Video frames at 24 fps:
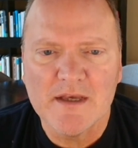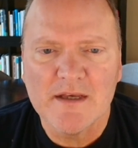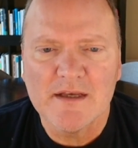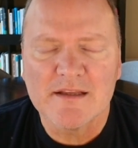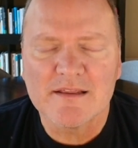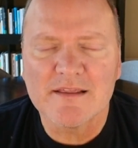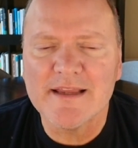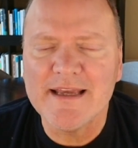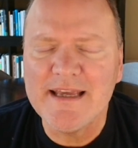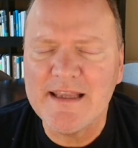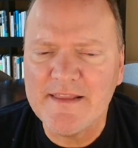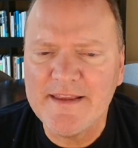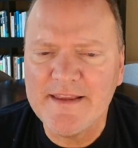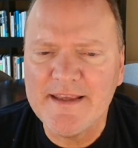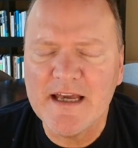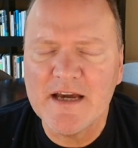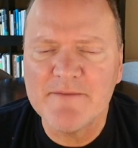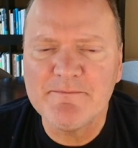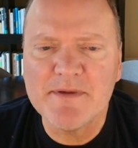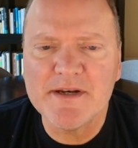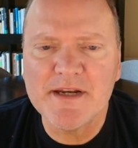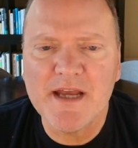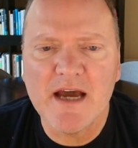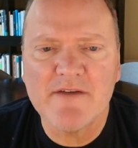Lately,
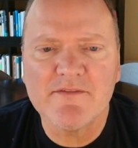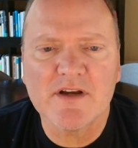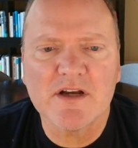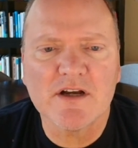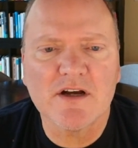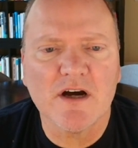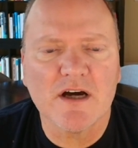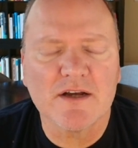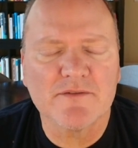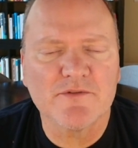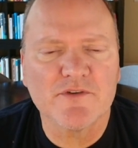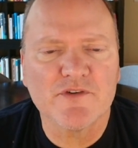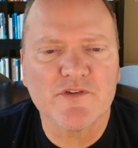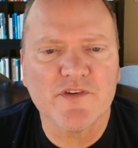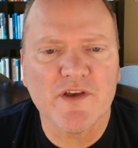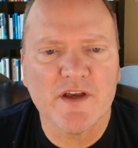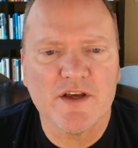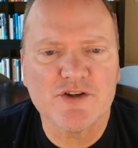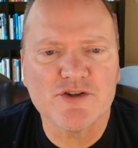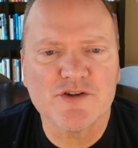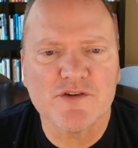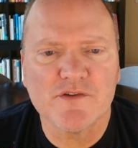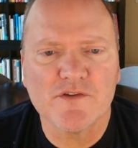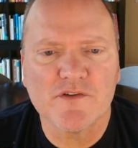I've been having
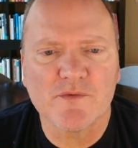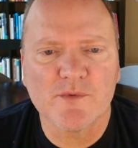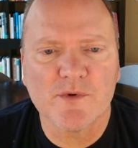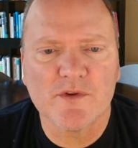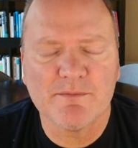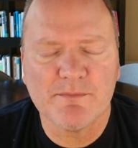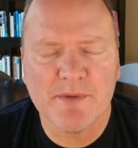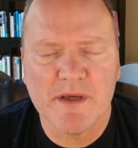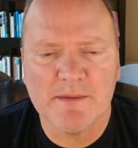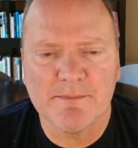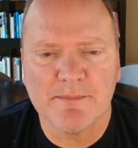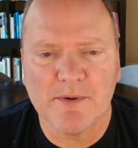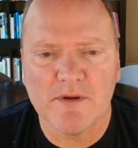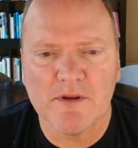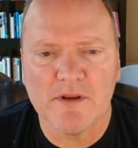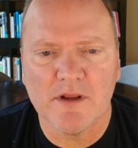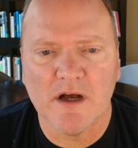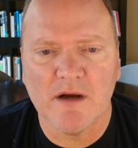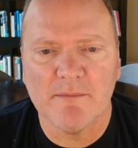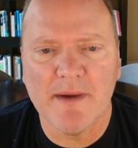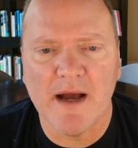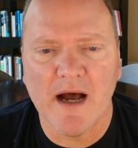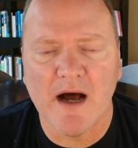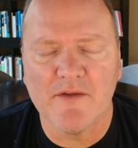conversations with people
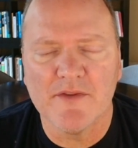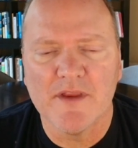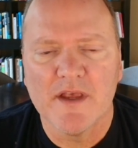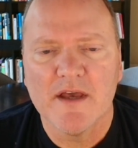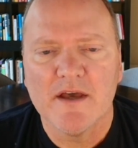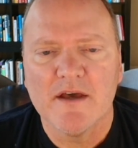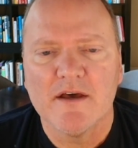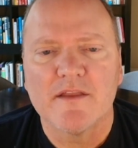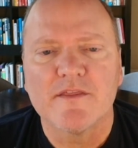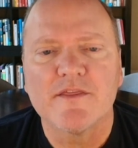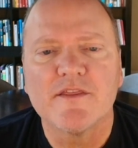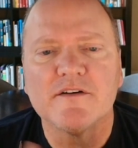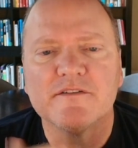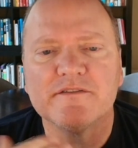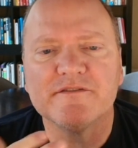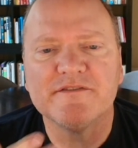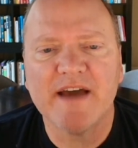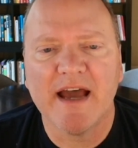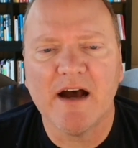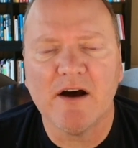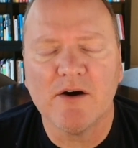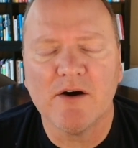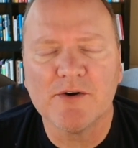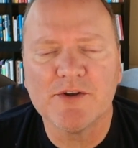about the
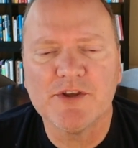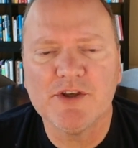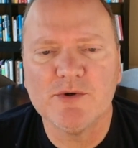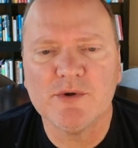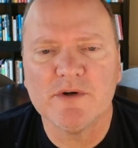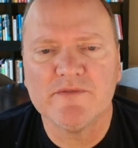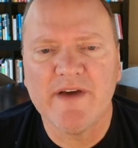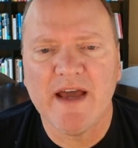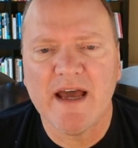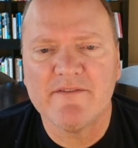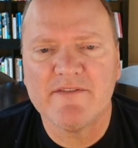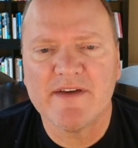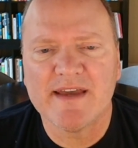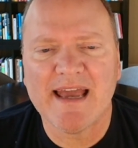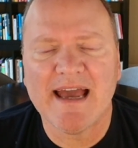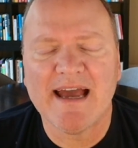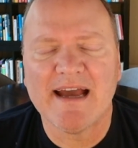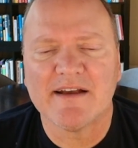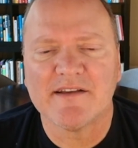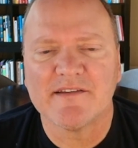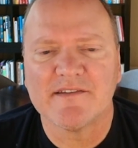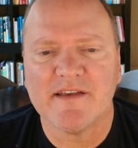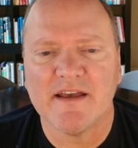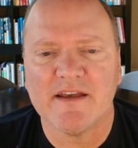value of having
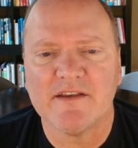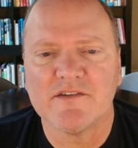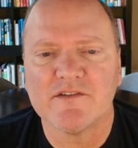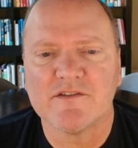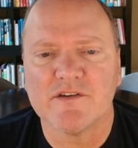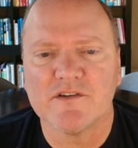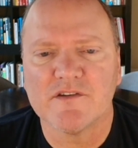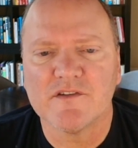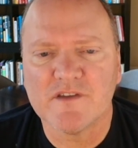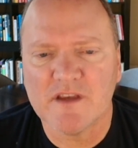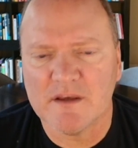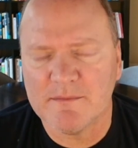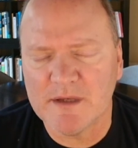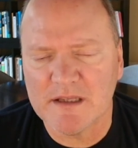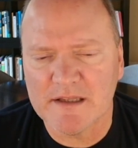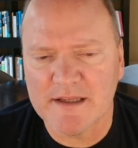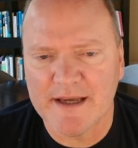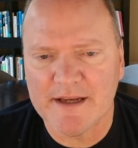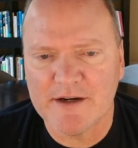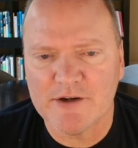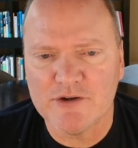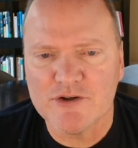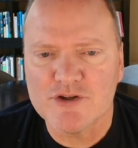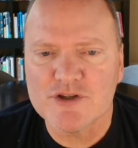access to
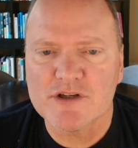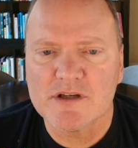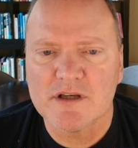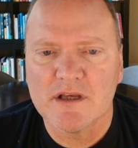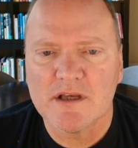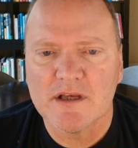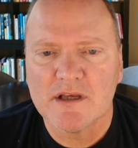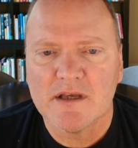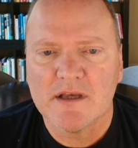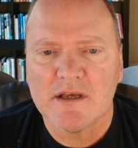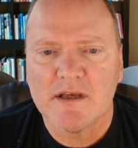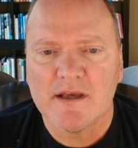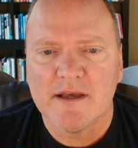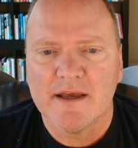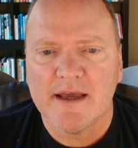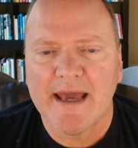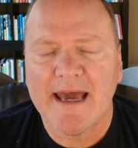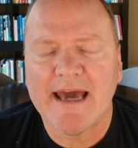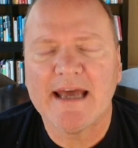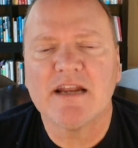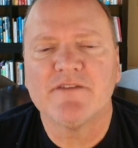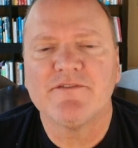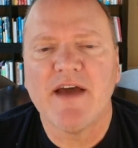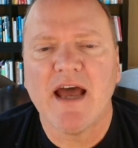simulators
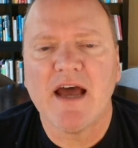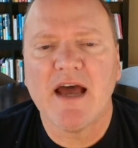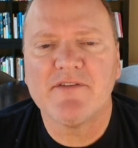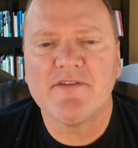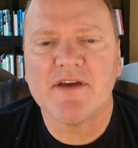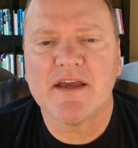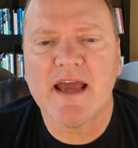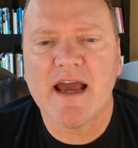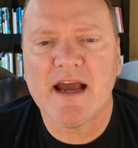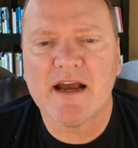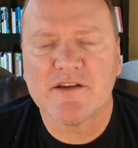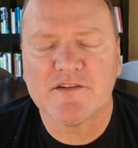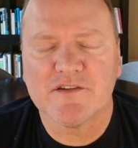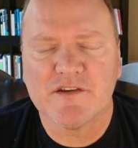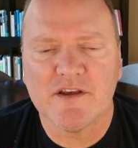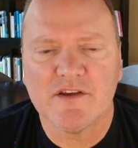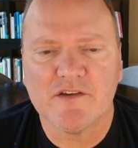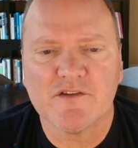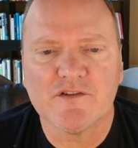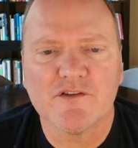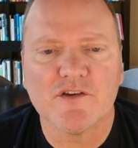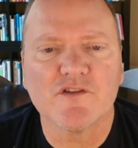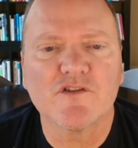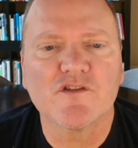and of having
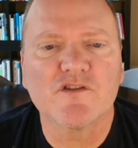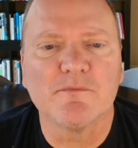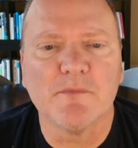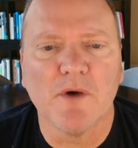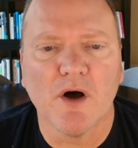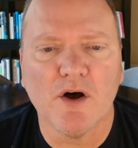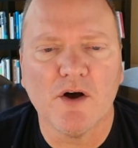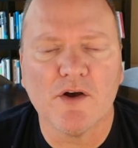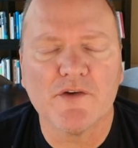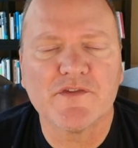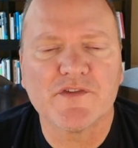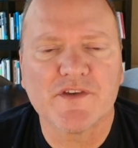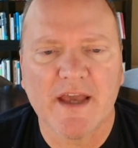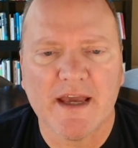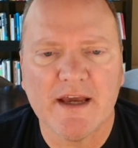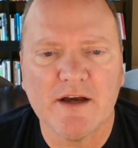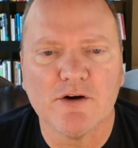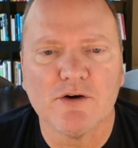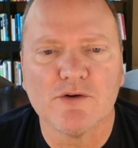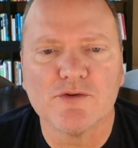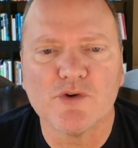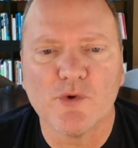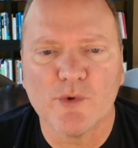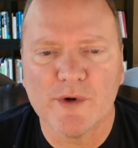access to small
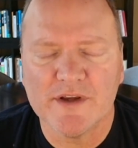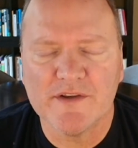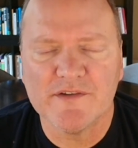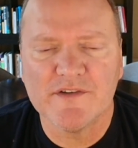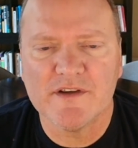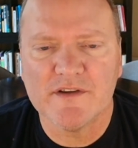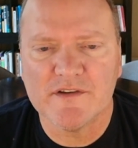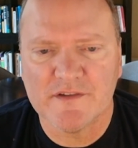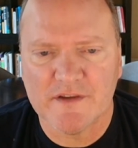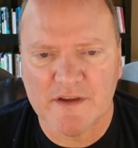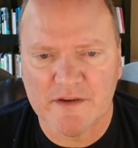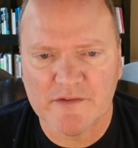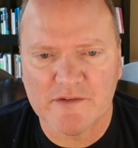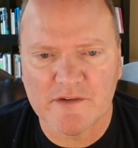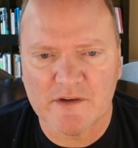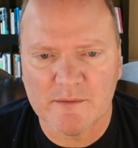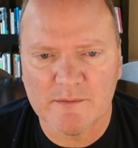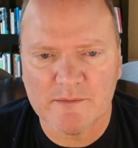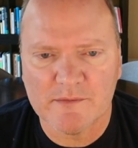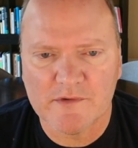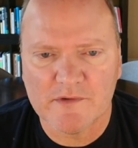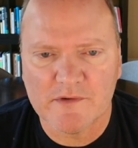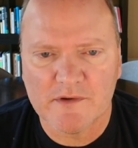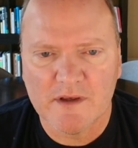scale noisy
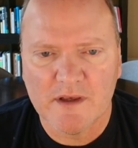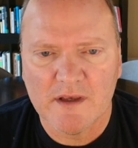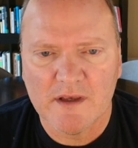systems.